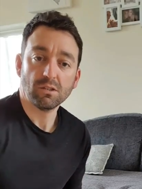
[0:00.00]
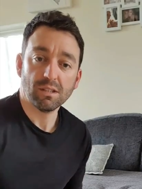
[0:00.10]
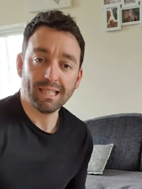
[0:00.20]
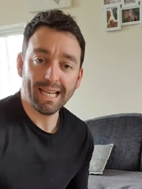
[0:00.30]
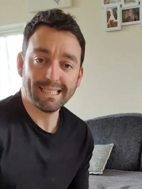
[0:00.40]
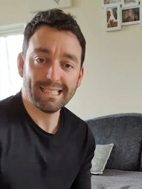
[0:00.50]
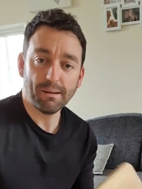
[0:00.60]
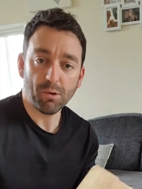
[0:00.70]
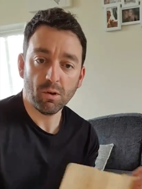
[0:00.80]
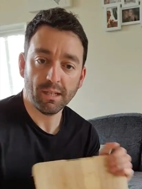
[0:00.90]
So the next
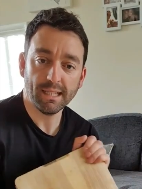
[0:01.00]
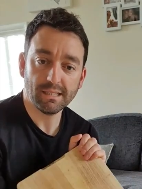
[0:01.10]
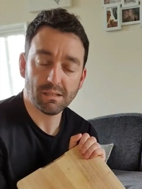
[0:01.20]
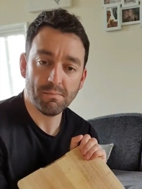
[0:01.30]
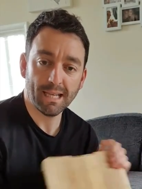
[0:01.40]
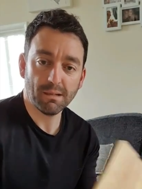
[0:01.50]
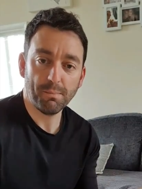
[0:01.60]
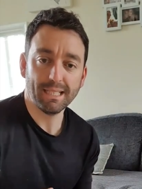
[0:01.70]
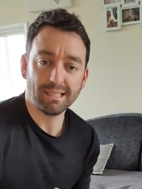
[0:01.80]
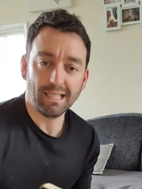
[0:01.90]
step on is to make the
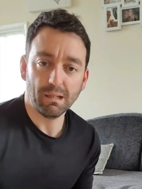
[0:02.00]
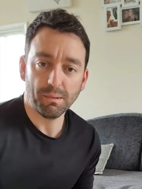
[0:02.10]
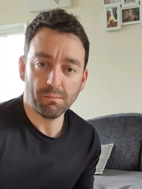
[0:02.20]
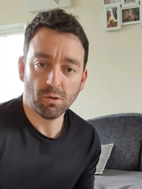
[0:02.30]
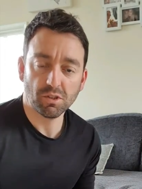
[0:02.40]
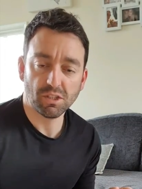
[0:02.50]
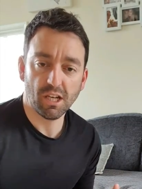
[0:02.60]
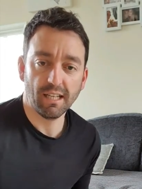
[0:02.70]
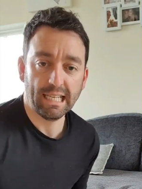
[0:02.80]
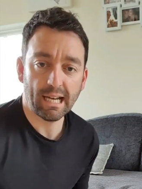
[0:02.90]
base a little bit more
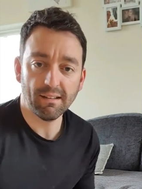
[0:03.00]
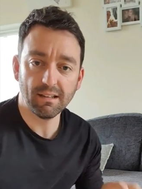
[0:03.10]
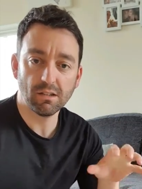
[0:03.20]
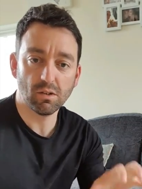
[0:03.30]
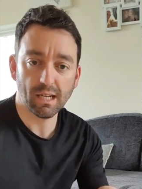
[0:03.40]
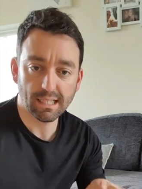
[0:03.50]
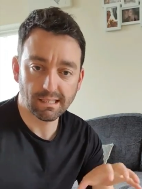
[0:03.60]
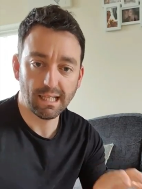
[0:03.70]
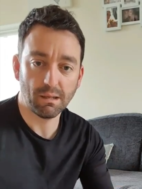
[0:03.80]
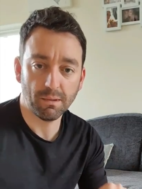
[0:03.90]
sturdy. Now that the dog
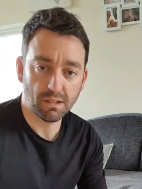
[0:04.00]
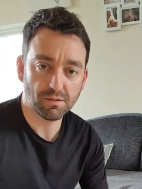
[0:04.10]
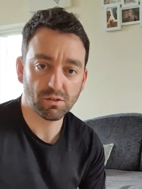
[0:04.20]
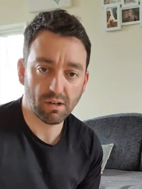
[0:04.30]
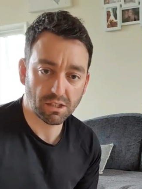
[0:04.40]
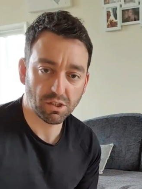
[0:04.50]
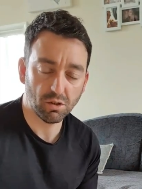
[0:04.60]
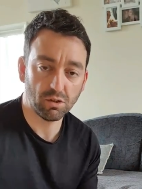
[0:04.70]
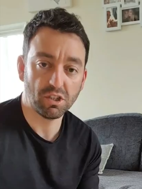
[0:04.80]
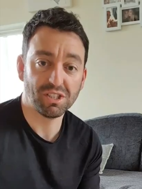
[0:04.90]
has the element of
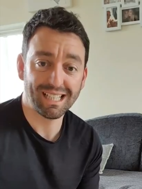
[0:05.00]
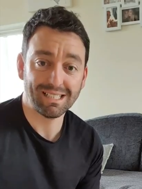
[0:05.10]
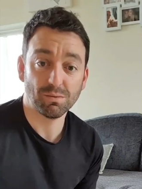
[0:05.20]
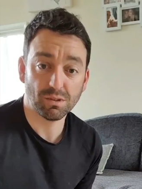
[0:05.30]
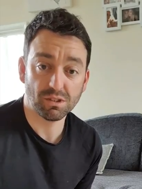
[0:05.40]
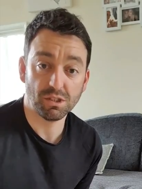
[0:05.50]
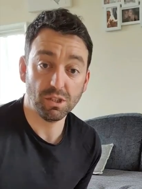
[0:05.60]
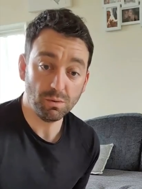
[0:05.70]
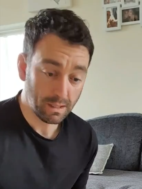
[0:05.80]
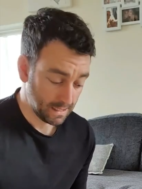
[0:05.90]
scratching or understands what to
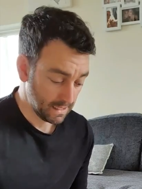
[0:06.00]
do,